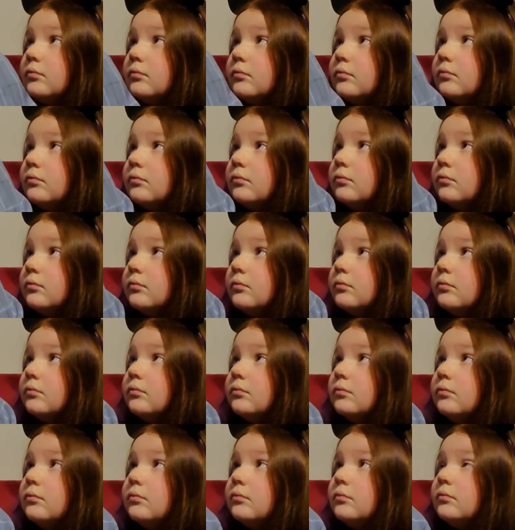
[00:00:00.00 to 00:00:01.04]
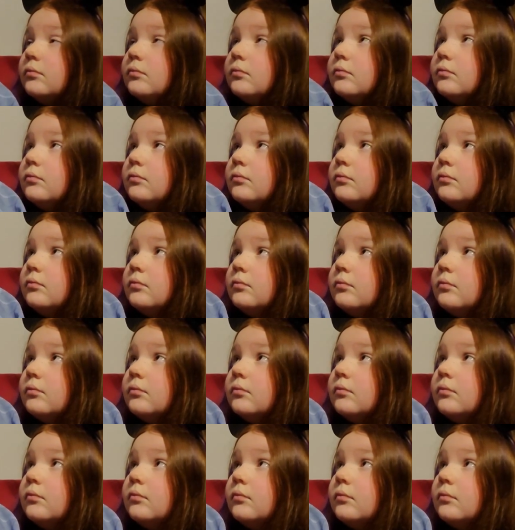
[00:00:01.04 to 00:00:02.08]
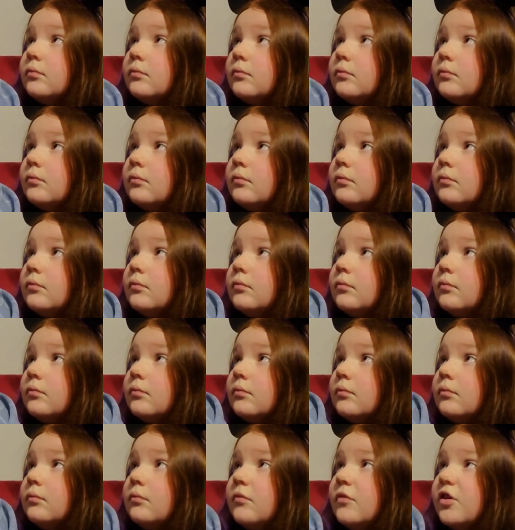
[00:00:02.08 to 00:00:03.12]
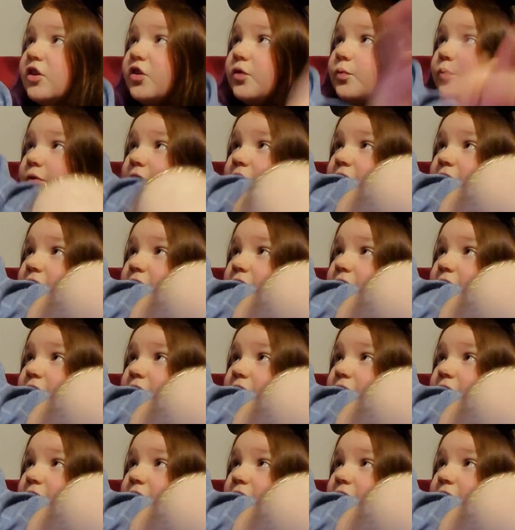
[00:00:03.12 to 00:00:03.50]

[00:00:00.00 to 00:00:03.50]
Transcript: (not speaking)